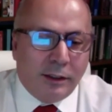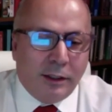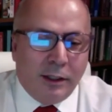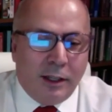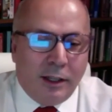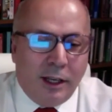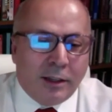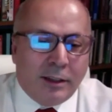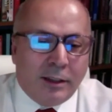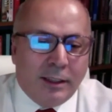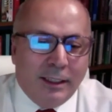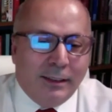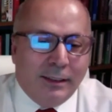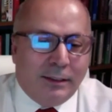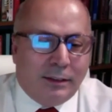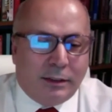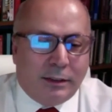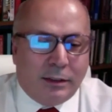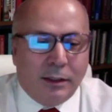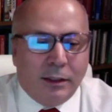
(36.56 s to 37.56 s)
at
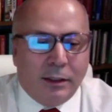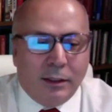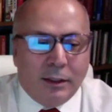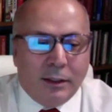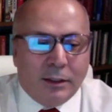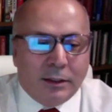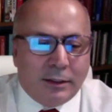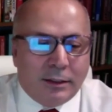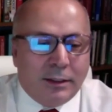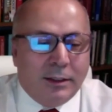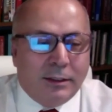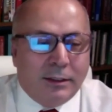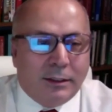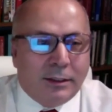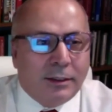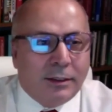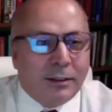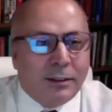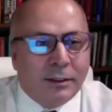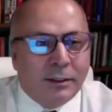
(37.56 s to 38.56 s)
least since
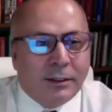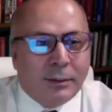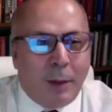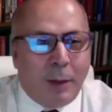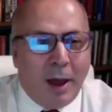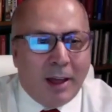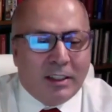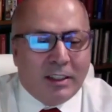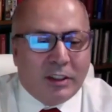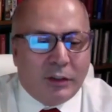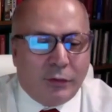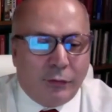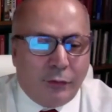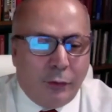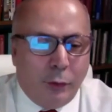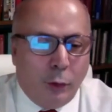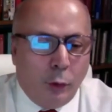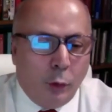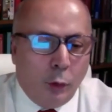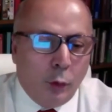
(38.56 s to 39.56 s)
the Spanish
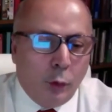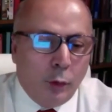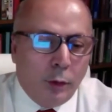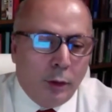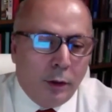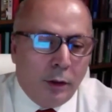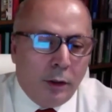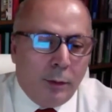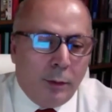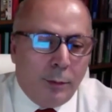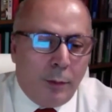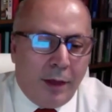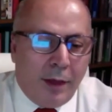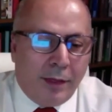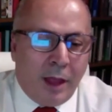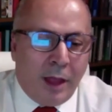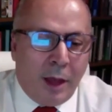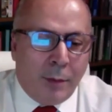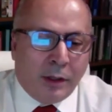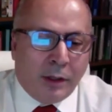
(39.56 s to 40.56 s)
flu
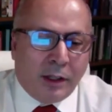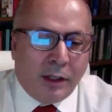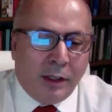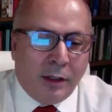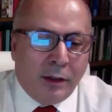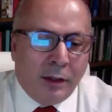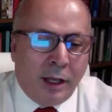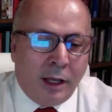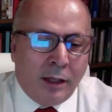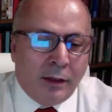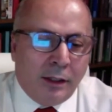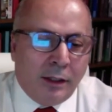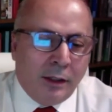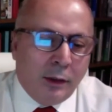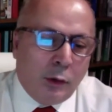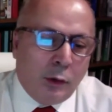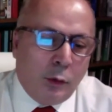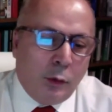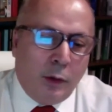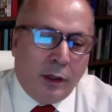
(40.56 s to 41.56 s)
pandemic in
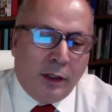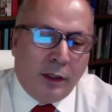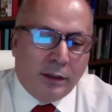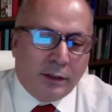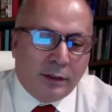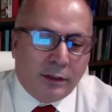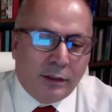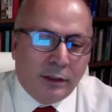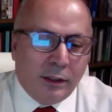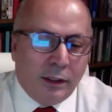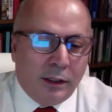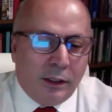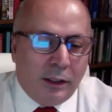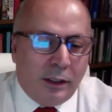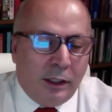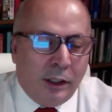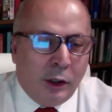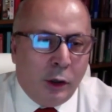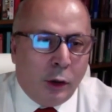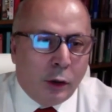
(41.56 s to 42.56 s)
1920s. In
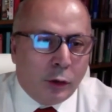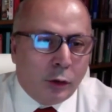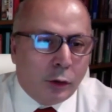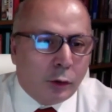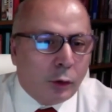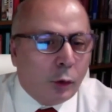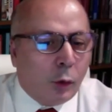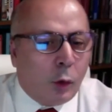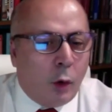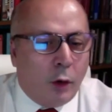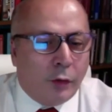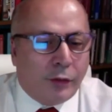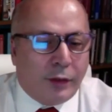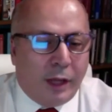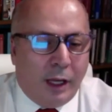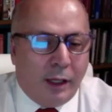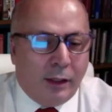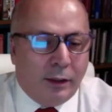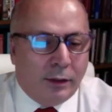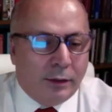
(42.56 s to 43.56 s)
order to
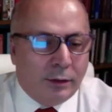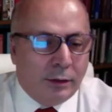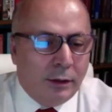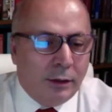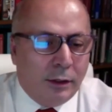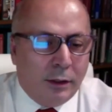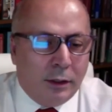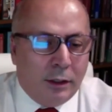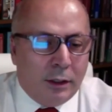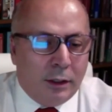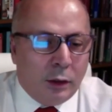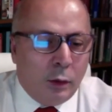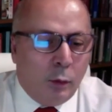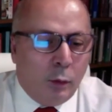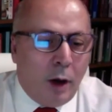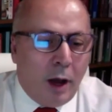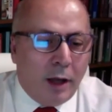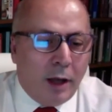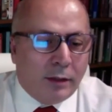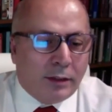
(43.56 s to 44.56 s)
contain the
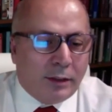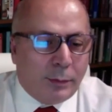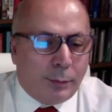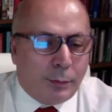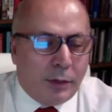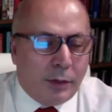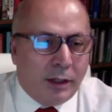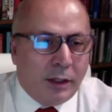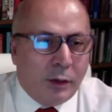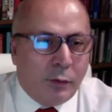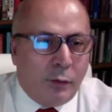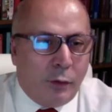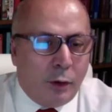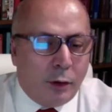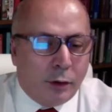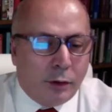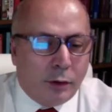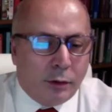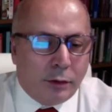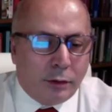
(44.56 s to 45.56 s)
virus spreading
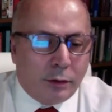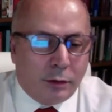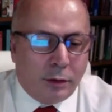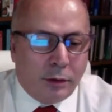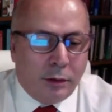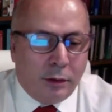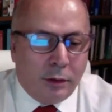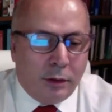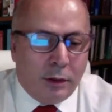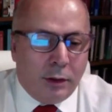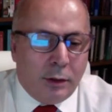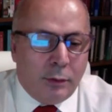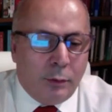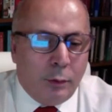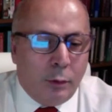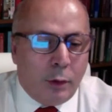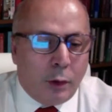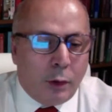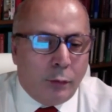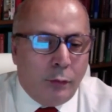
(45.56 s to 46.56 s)
further, we
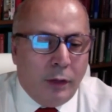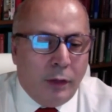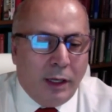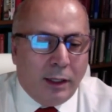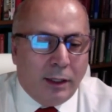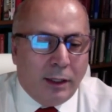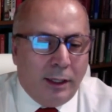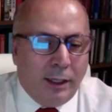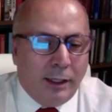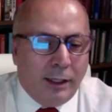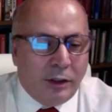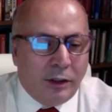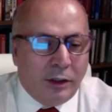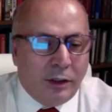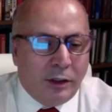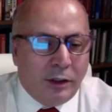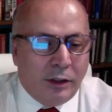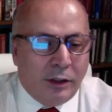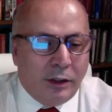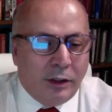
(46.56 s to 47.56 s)
were willingly
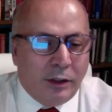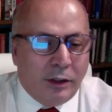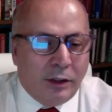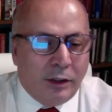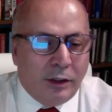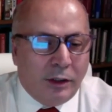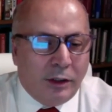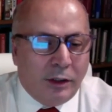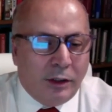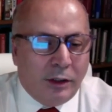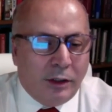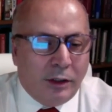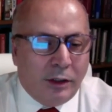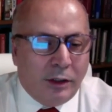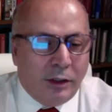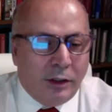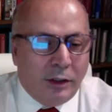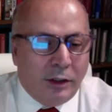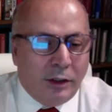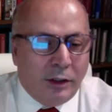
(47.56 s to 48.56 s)
restricting mobility
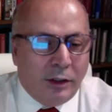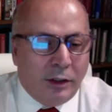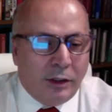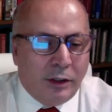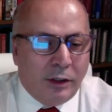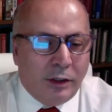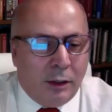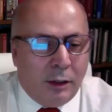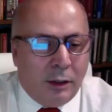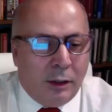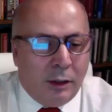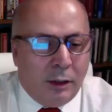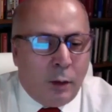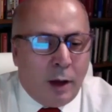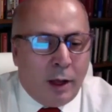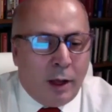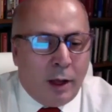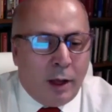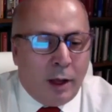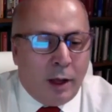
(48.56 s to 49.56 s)
and
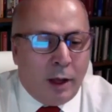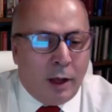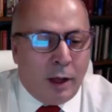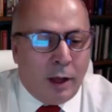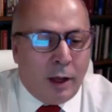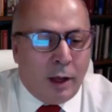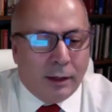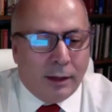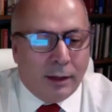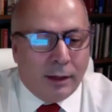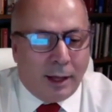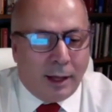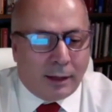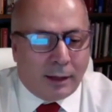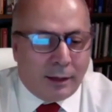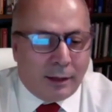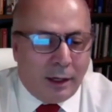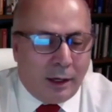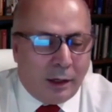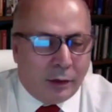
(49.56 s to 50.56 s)
aviation
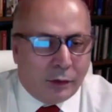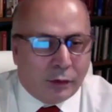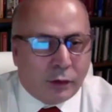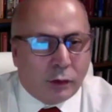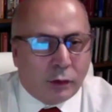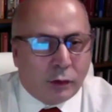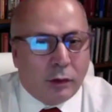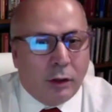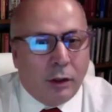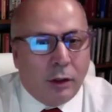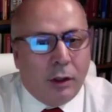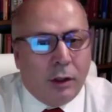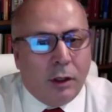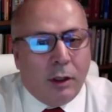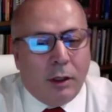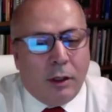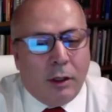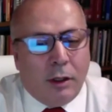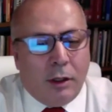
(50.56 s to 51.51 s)
via lockdowns.